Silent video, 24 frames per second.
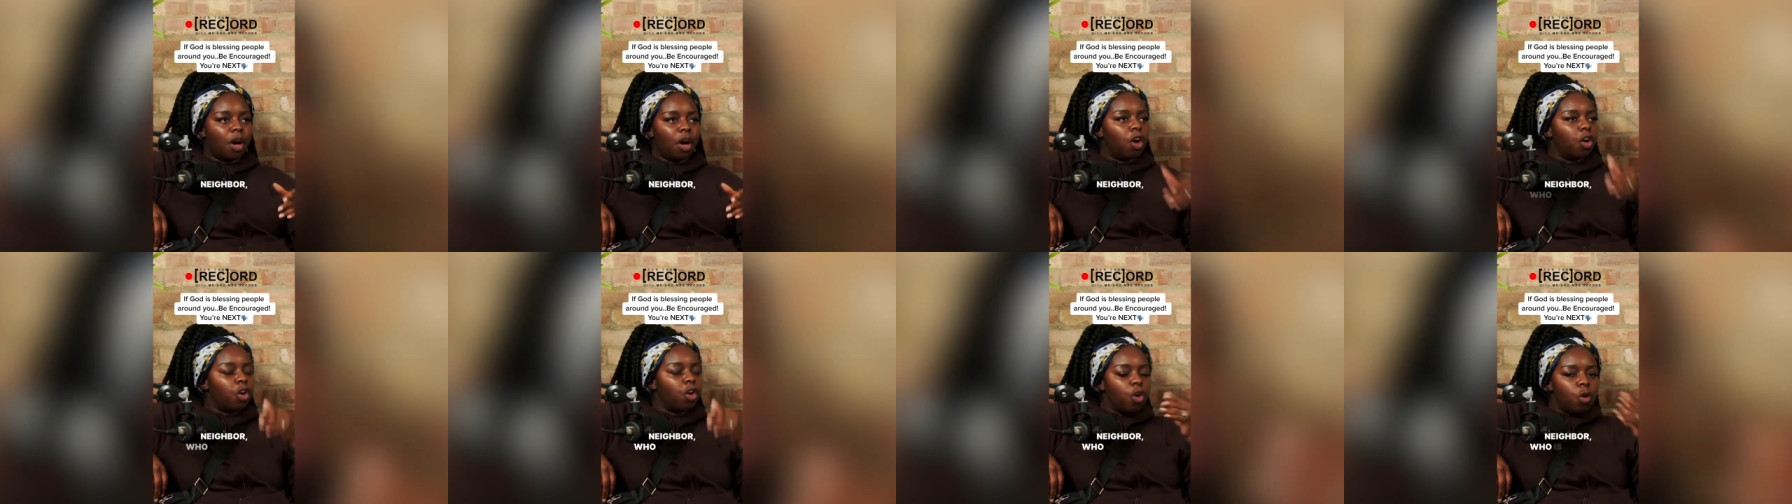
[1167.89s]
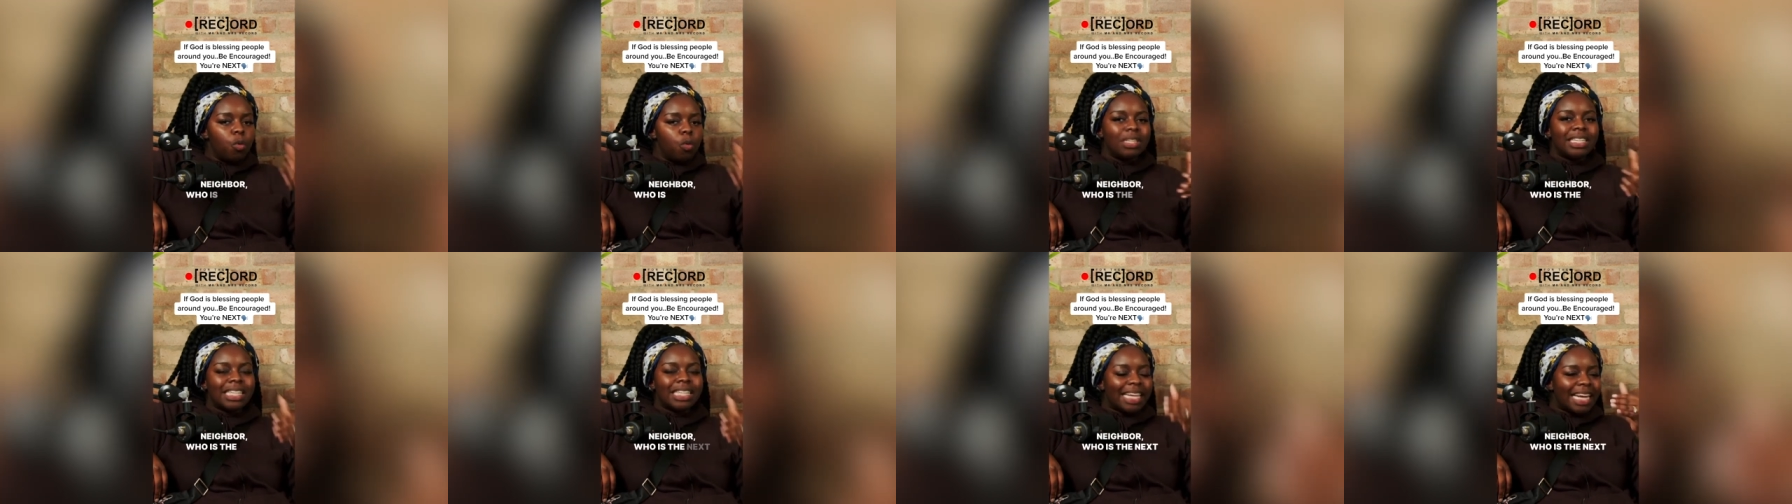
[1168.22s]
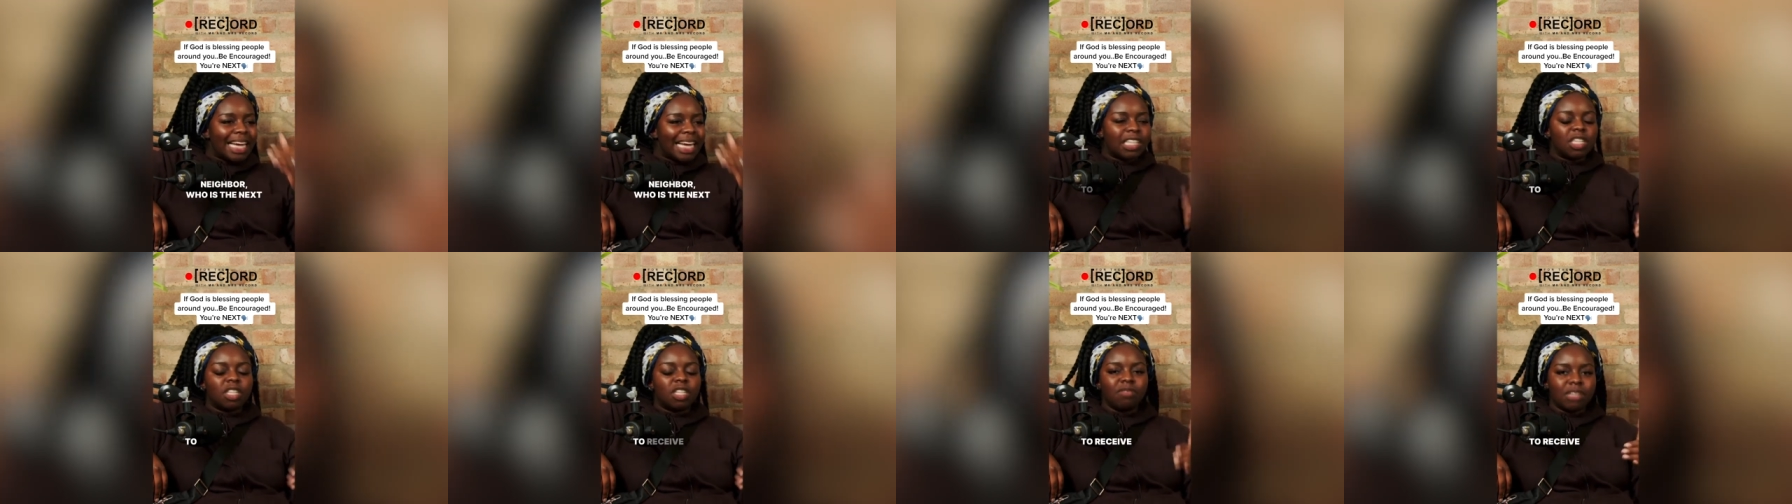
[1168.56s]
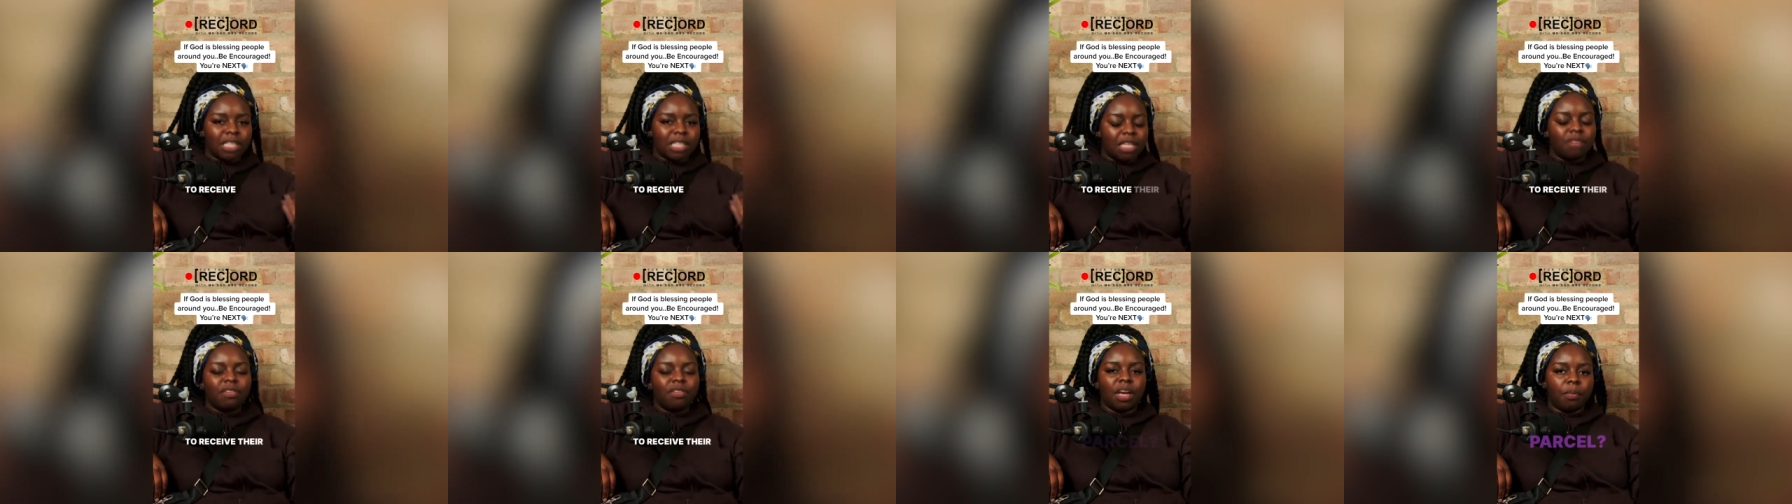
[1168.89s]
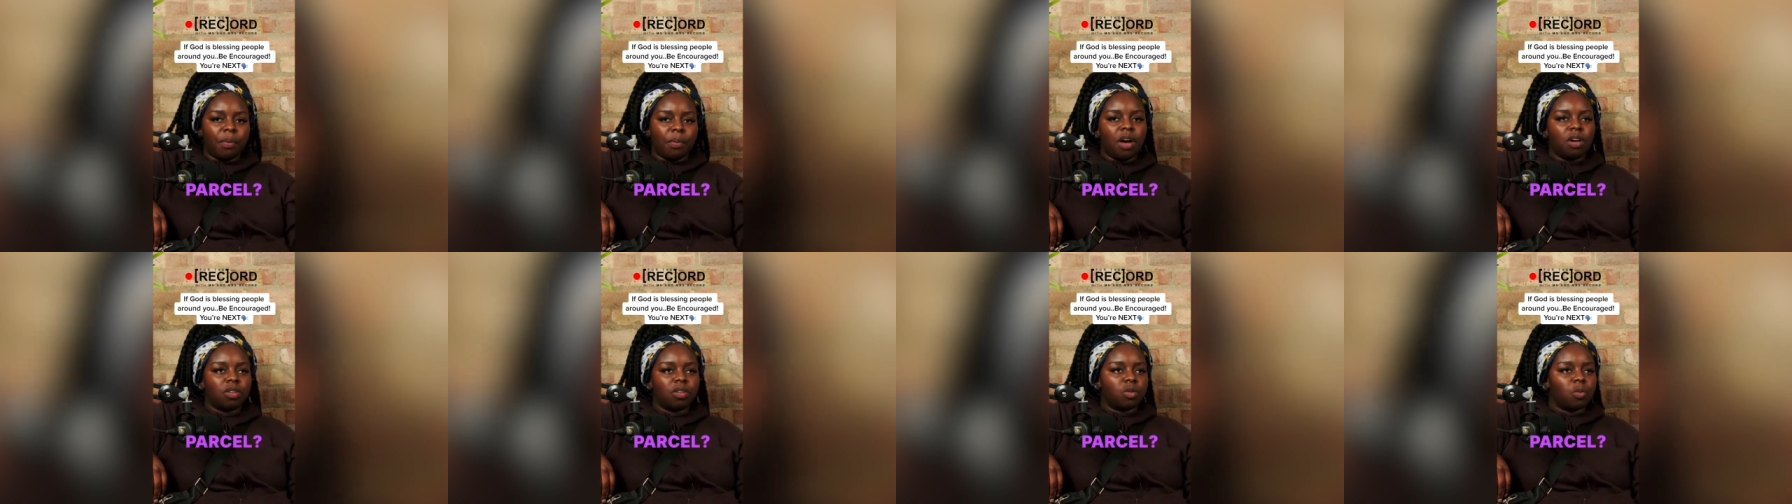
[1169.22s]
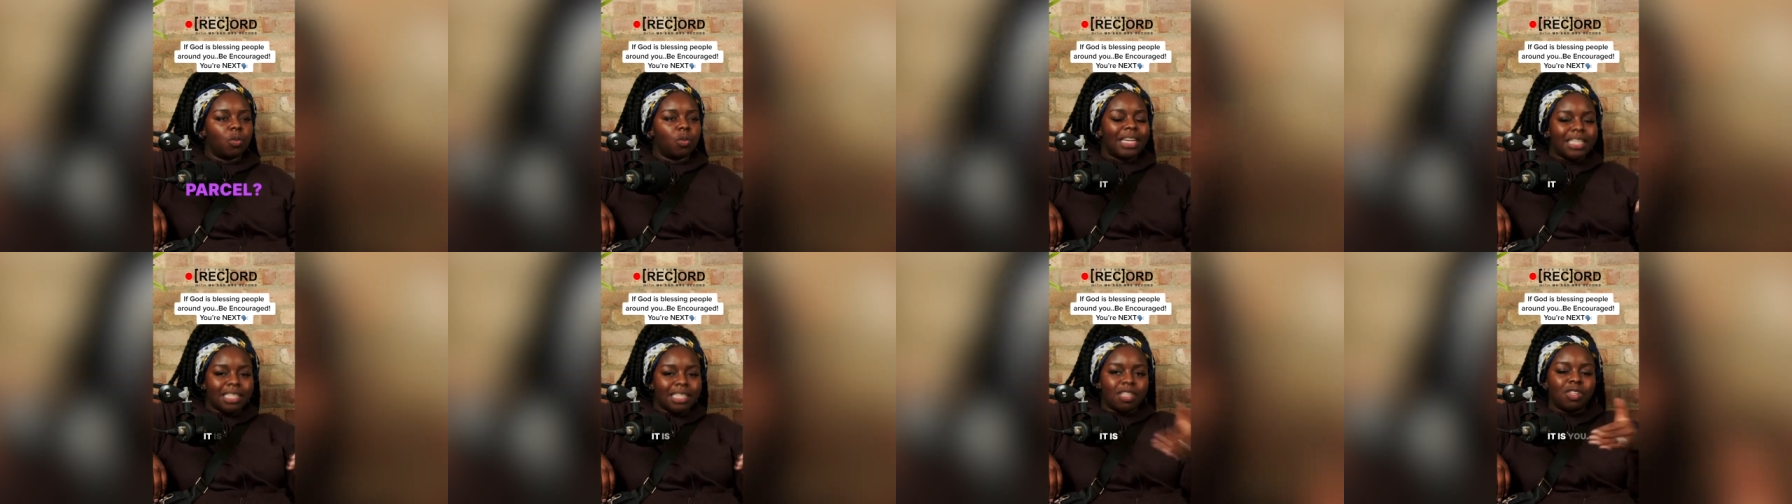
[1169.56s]
who is the next to receive their parcel?
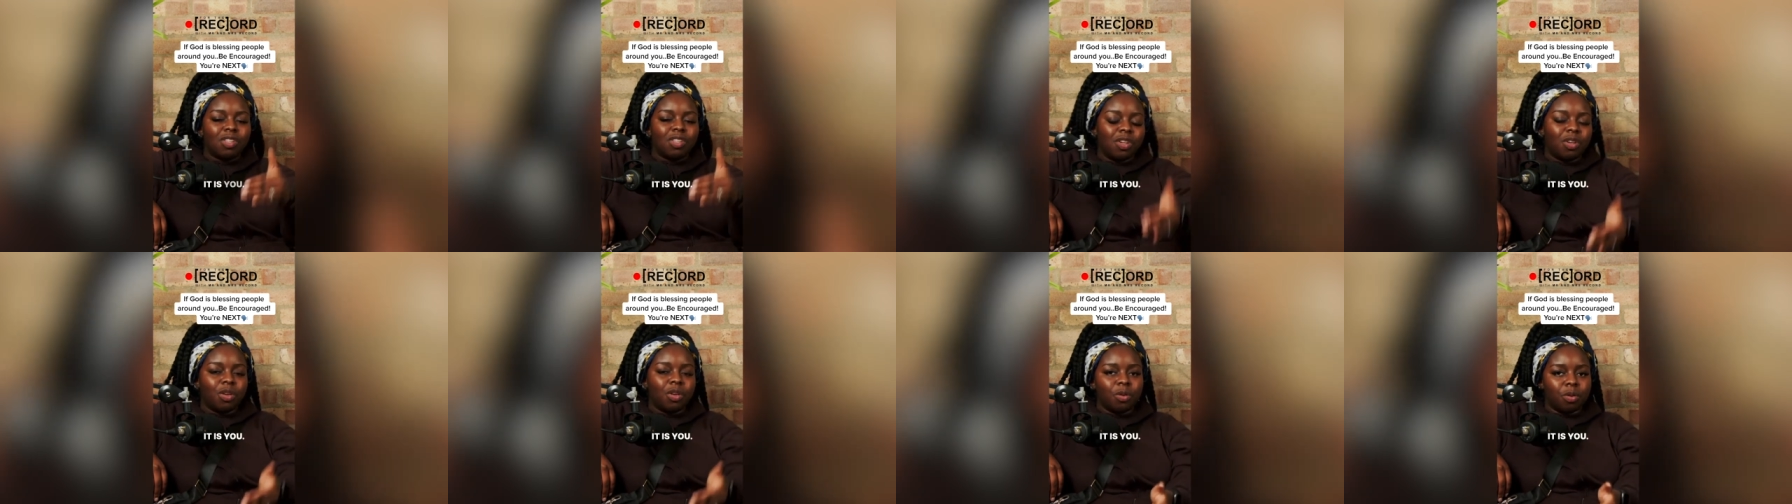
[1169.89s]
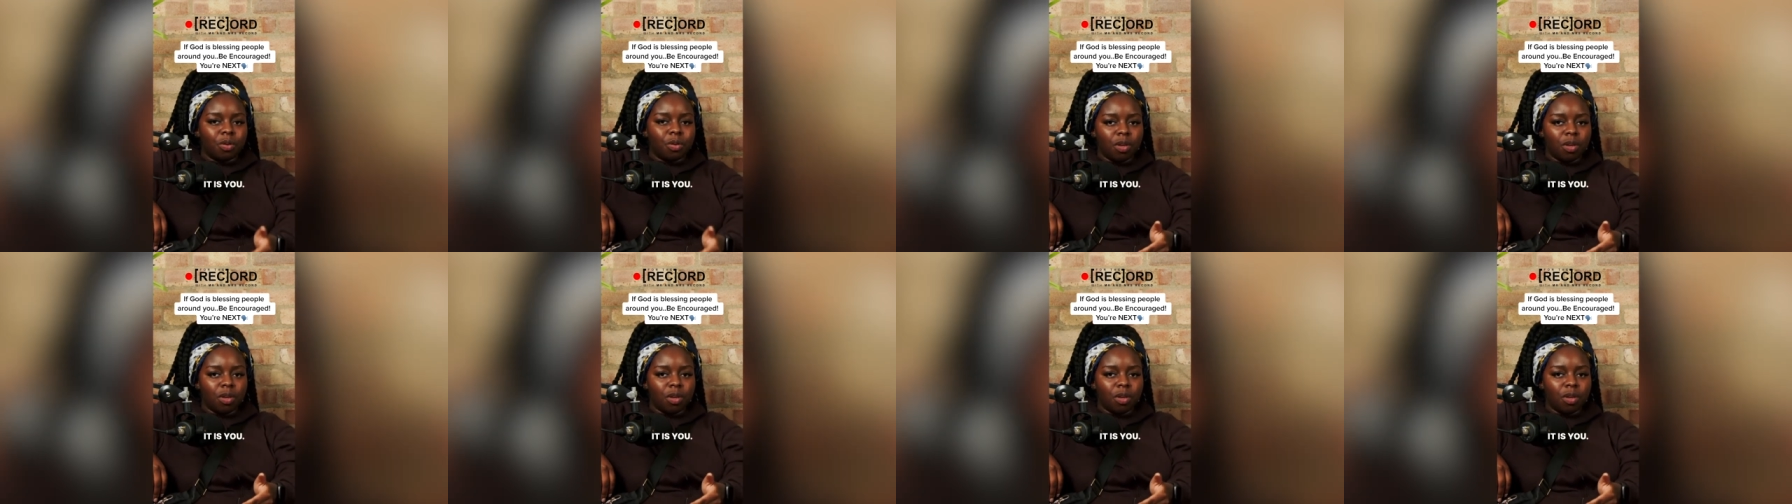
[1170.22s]
It is you.